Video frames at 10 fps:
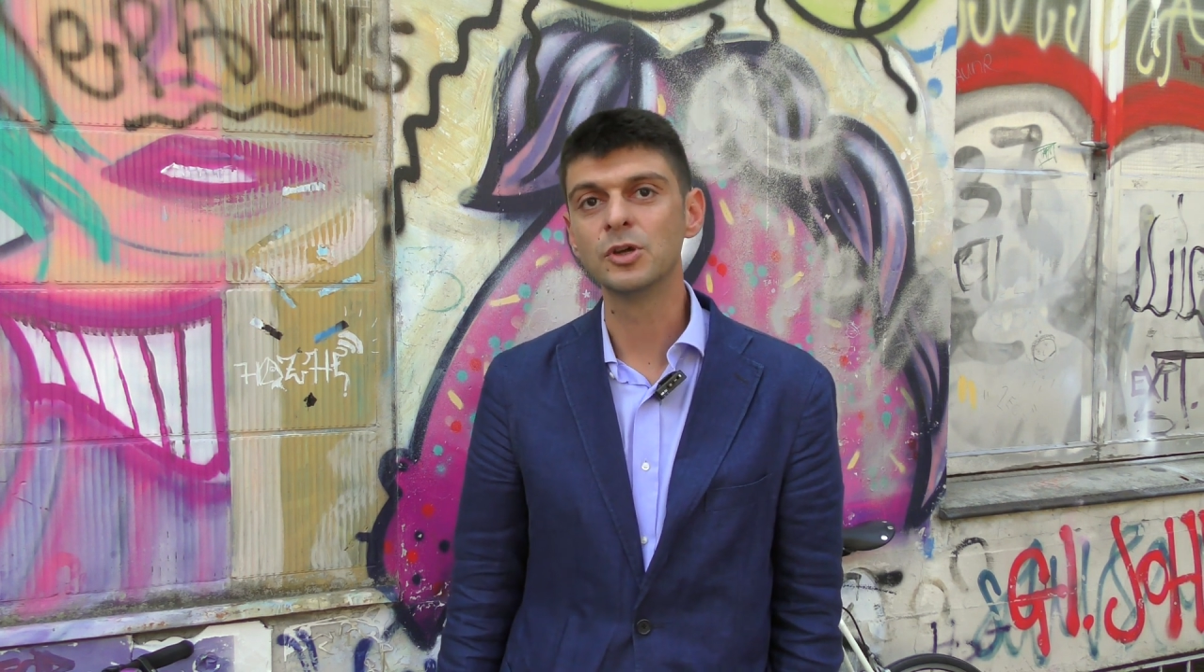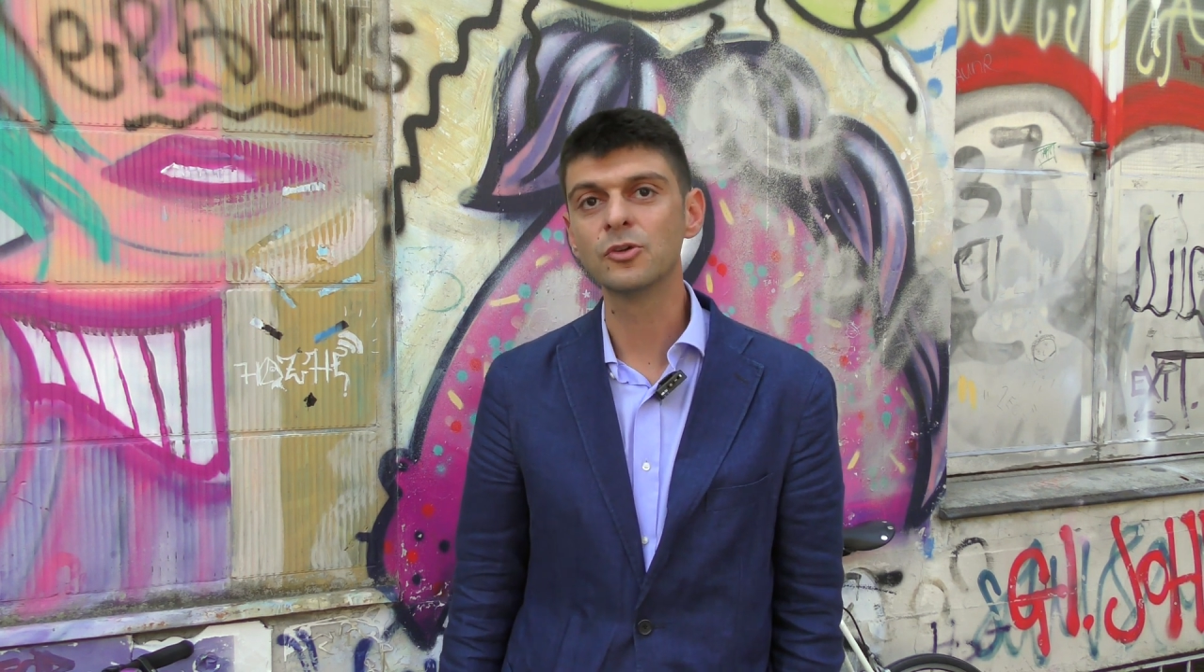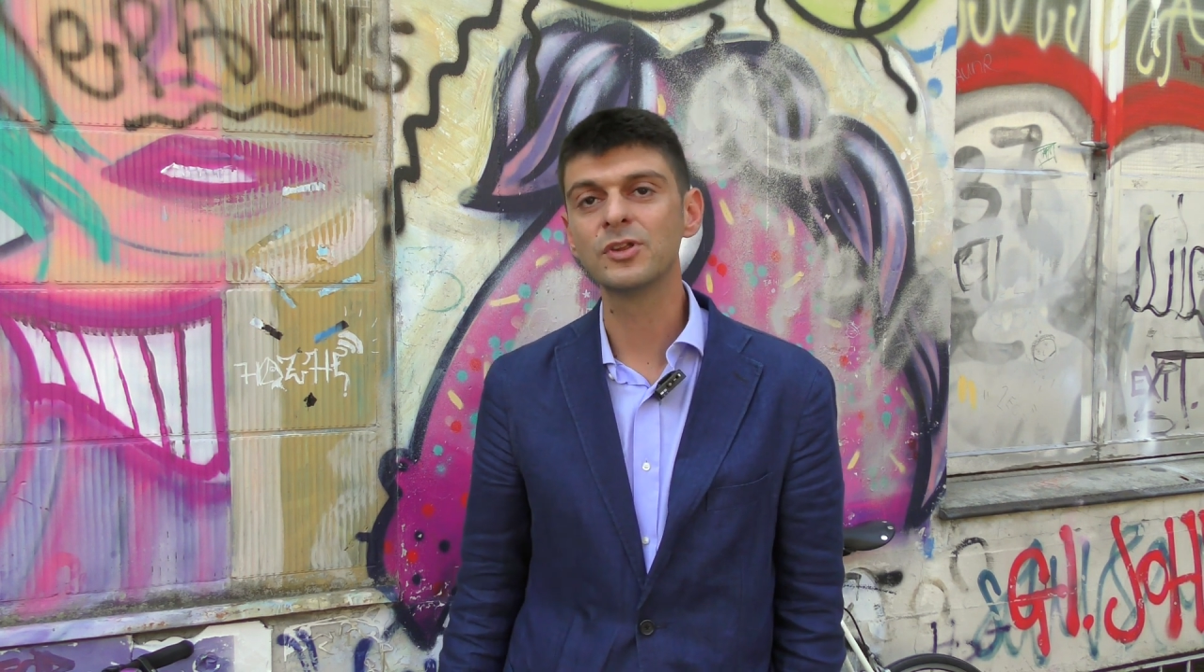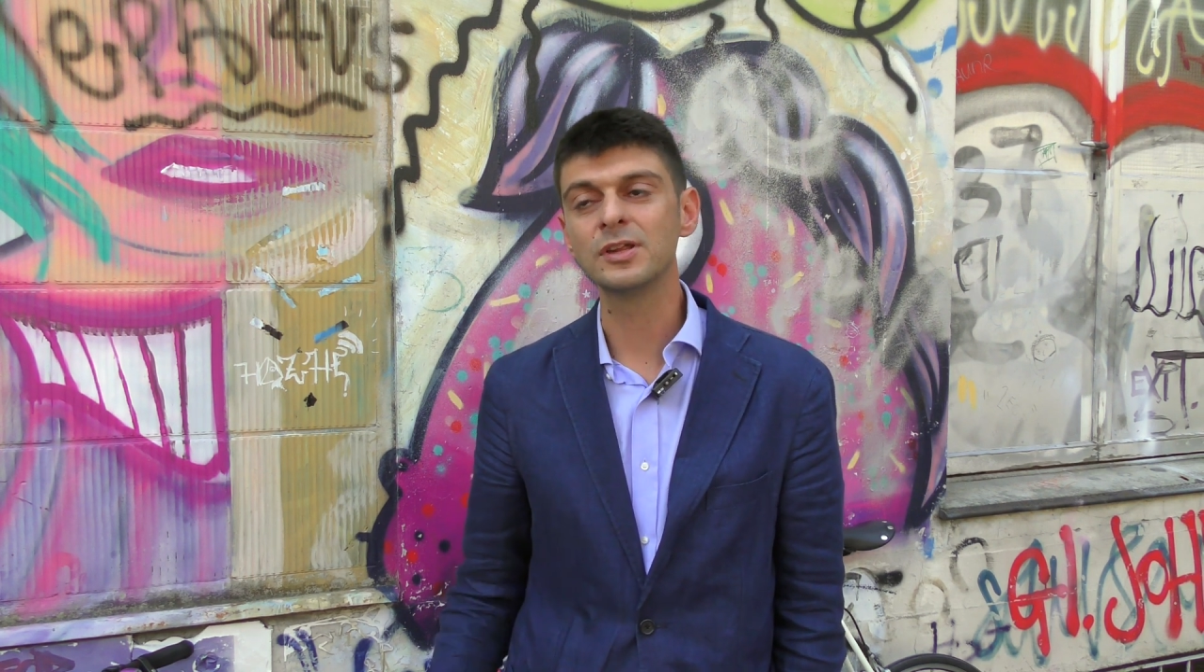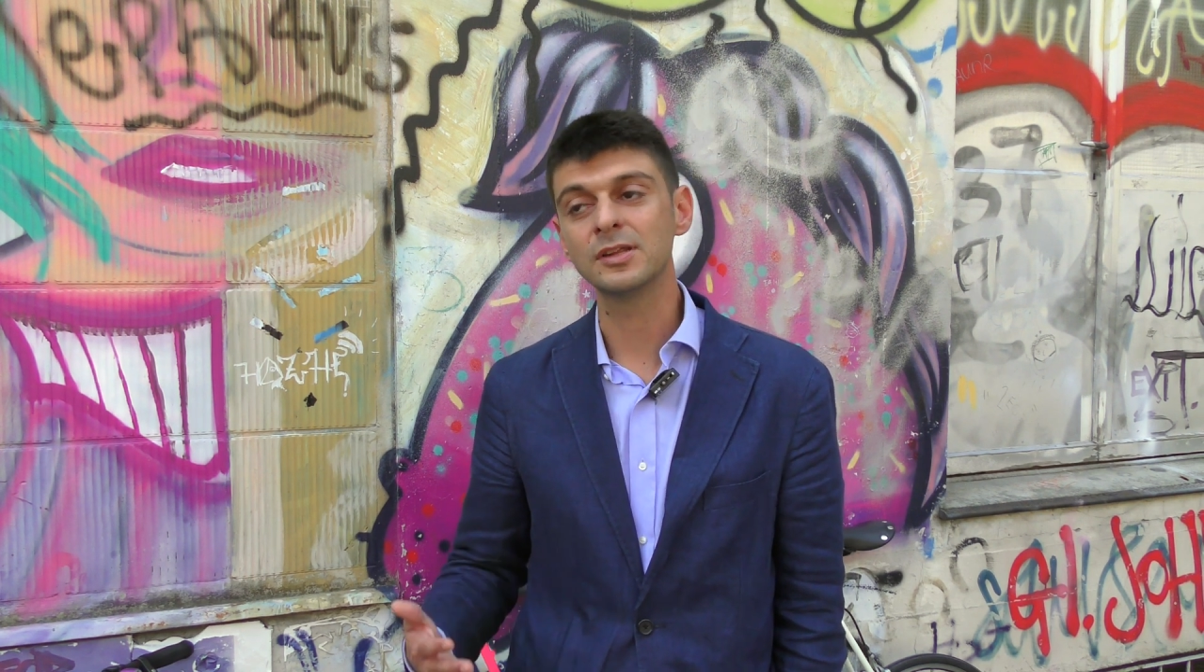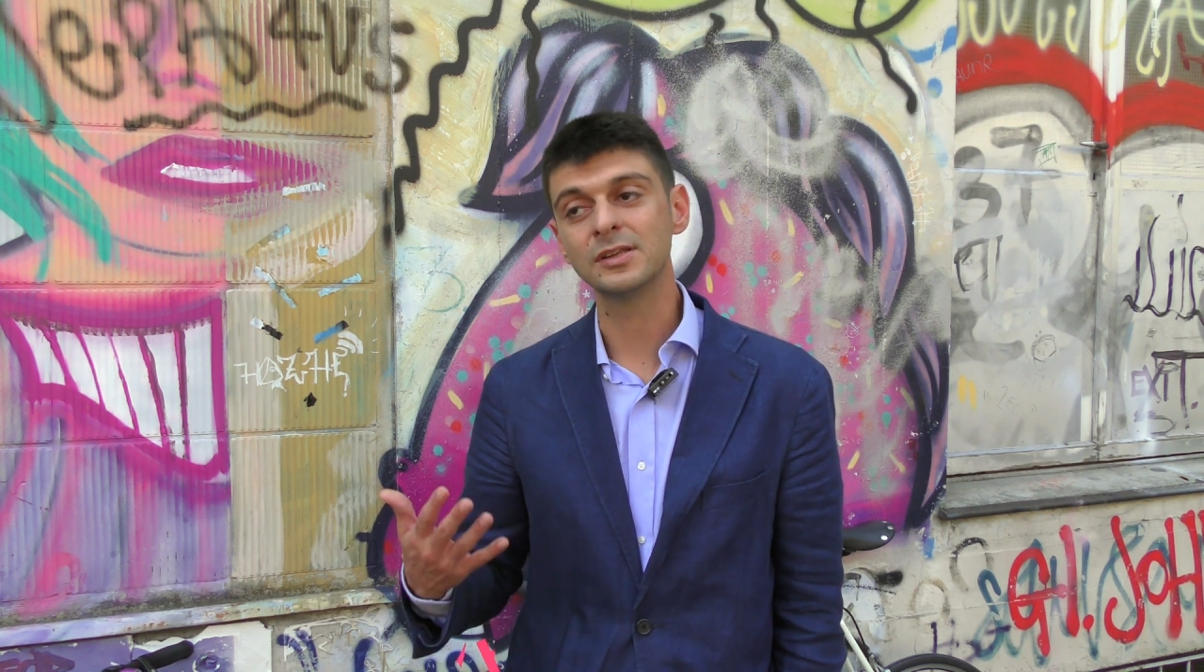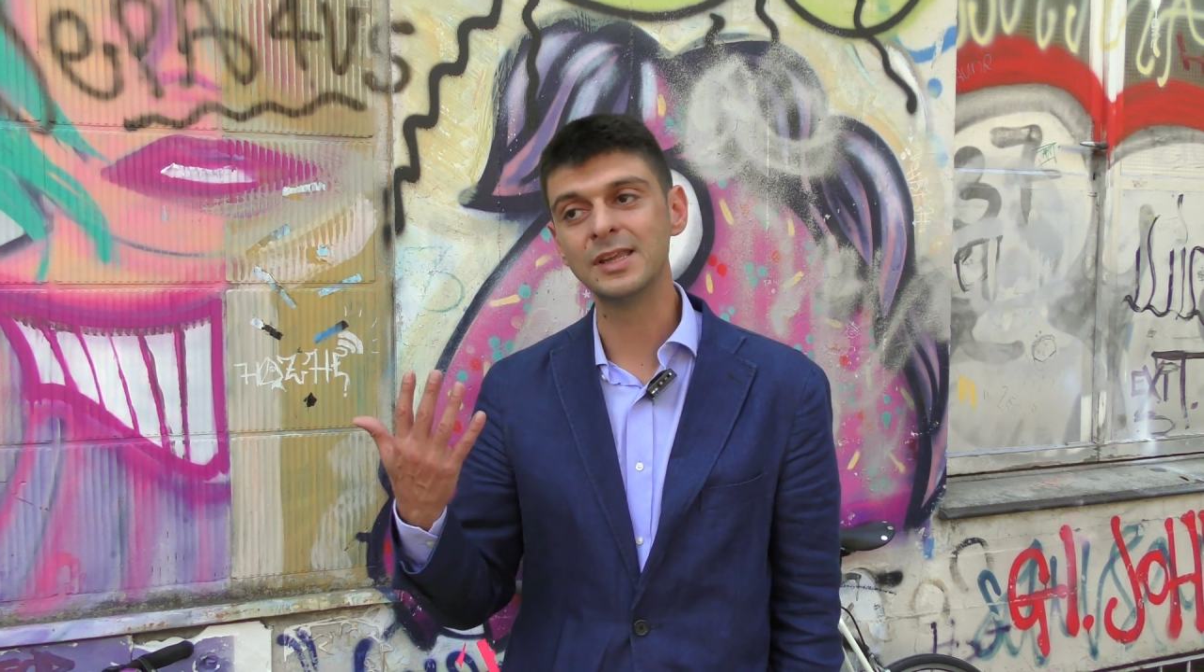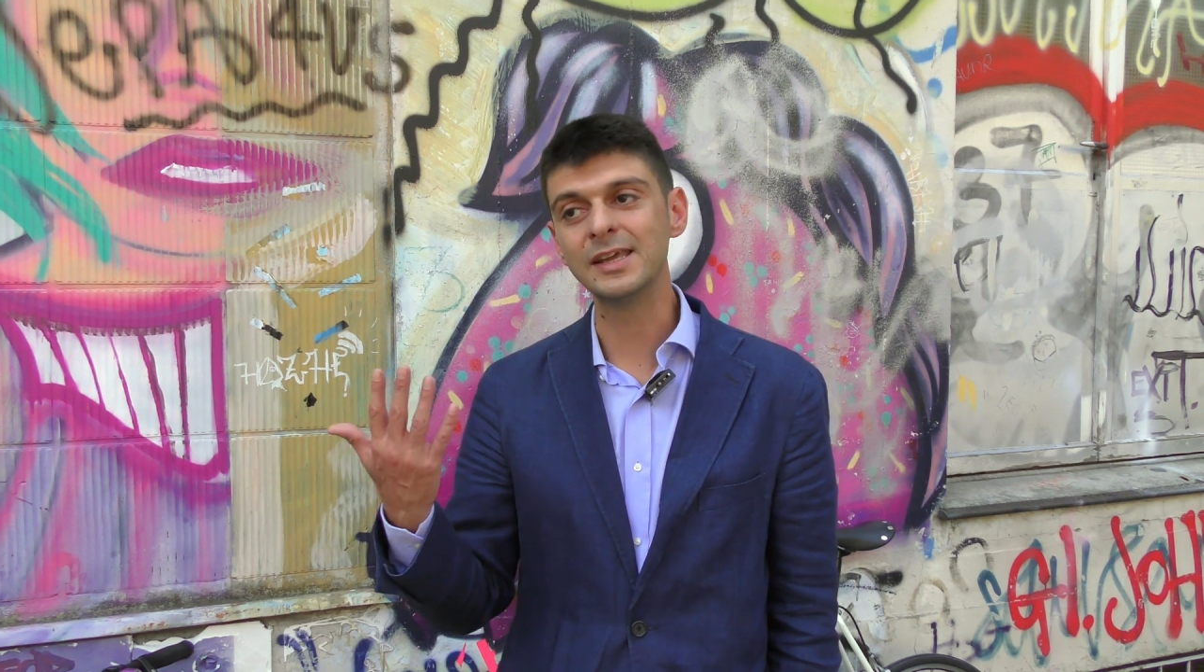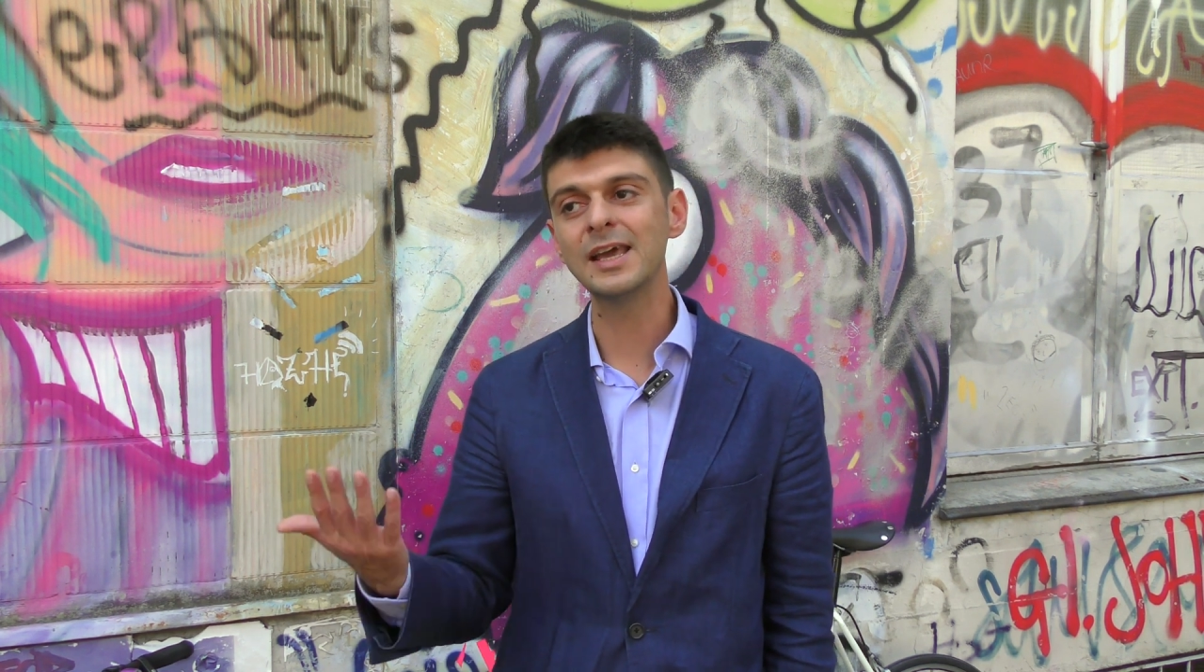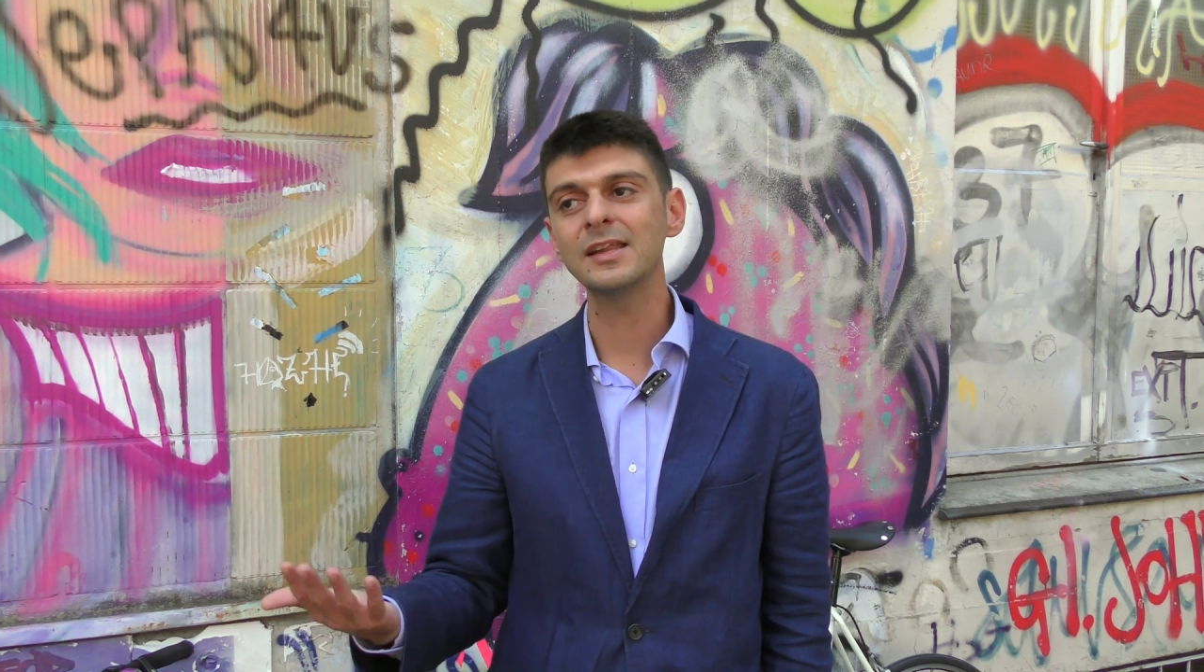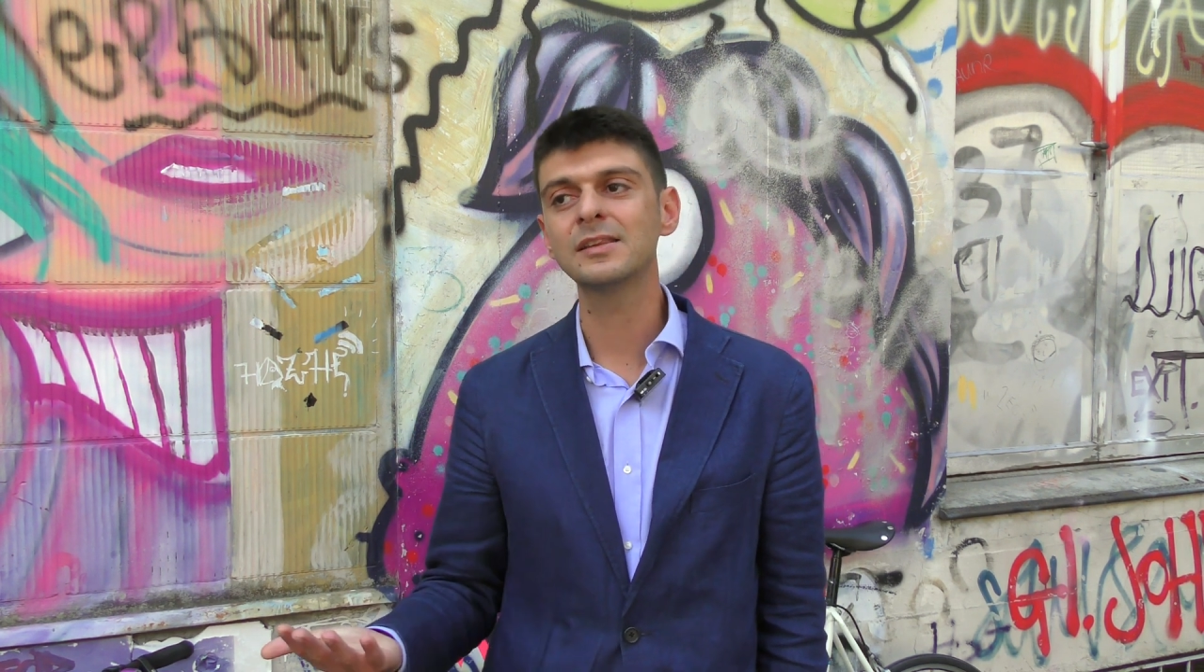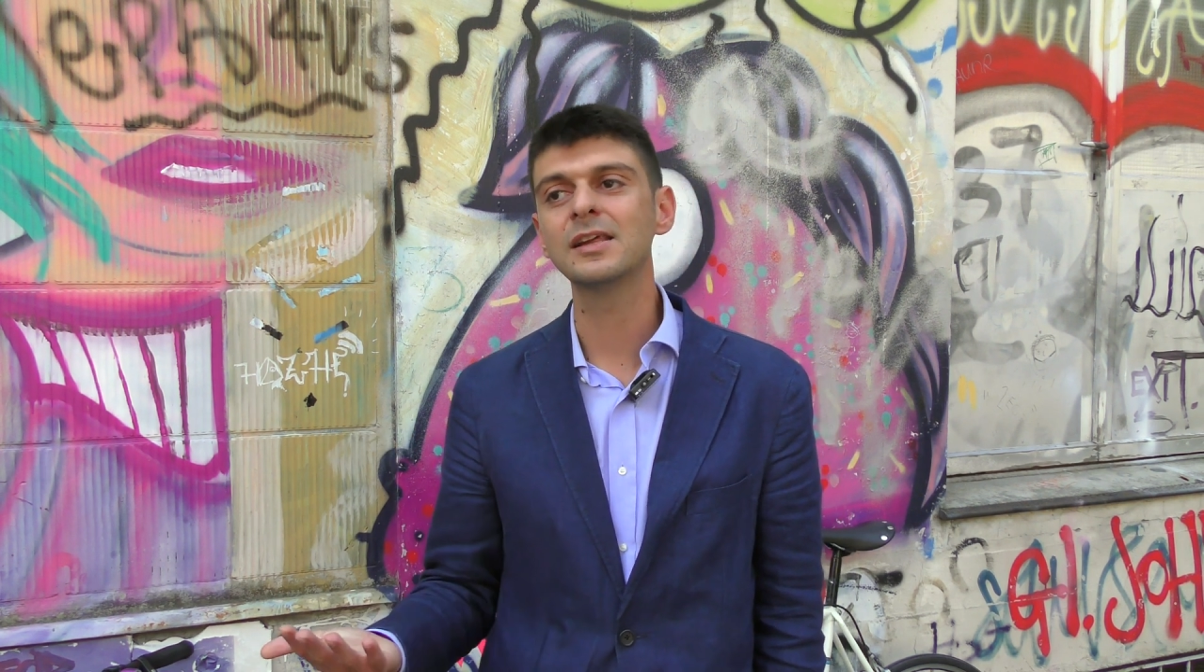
because they get